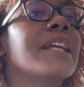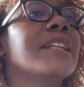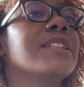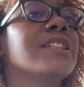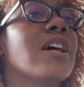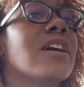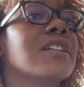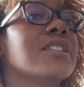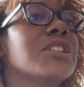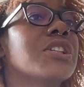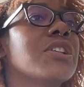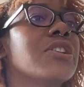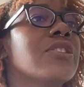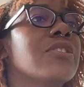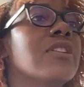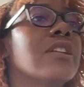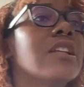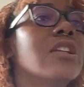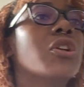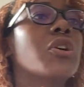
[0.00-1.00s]
yeah, so
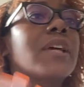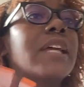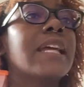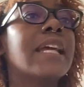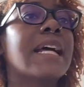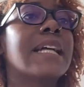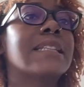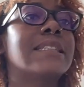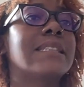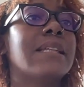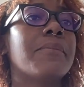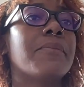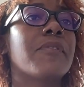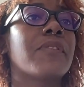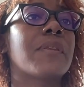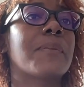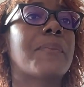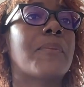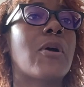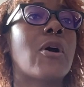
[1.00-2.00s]
looking at some of
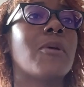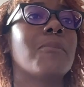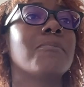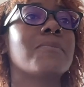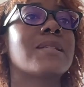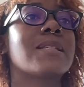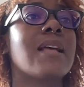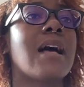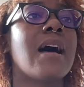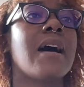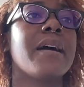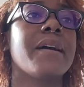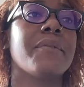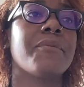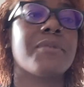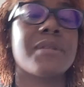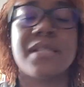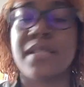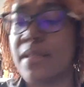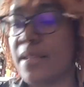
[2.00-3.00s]
the prompts, I
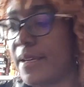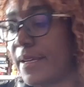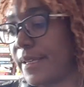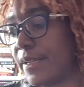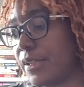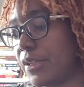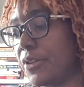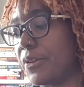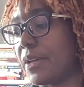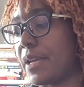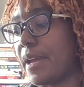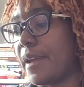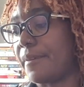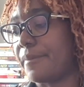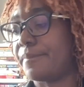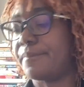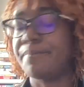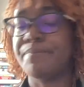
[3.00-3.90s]
was like, okay,